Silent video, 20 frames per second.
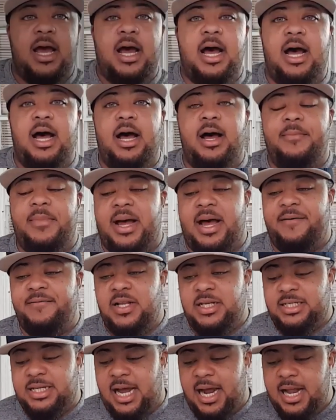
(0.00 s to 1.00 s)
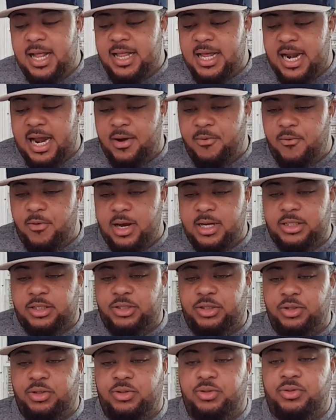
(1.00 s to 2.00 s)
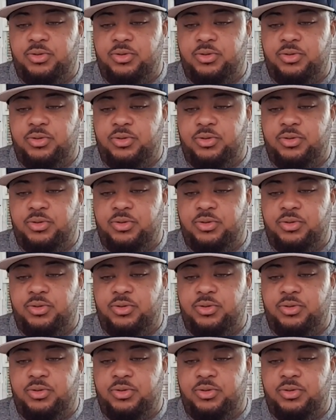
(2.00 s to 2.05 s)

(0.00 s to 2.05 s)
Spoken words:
I've decided that I want to